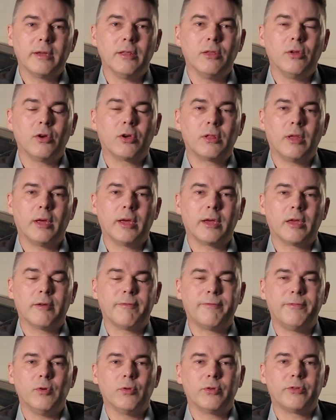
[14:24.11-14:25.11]
It looked like
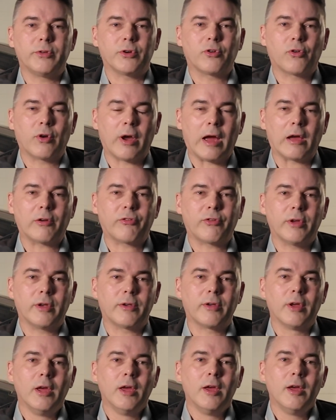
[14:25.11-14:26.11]
if you were to crash
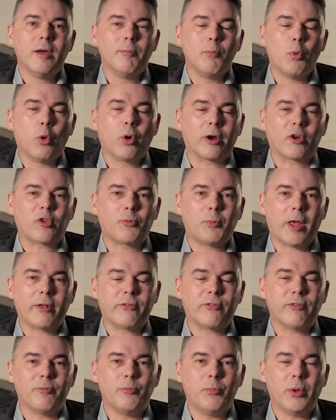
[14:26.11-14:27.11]
it, more
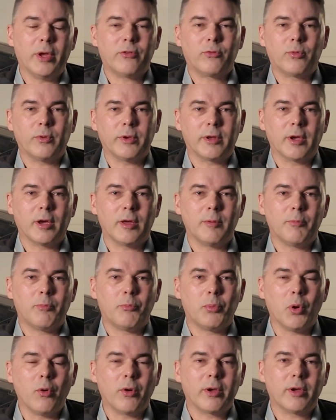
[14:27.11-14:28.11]
expensive bits would
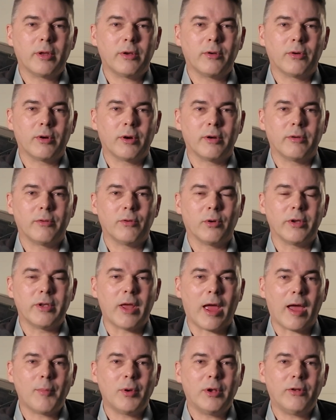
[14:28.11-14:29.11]
get broken or
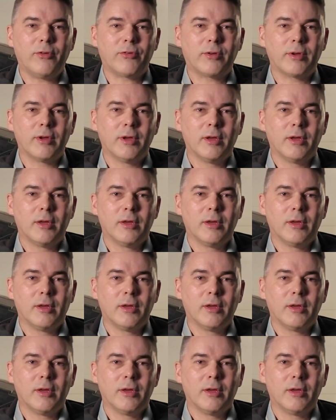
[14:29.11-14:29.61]
damaged.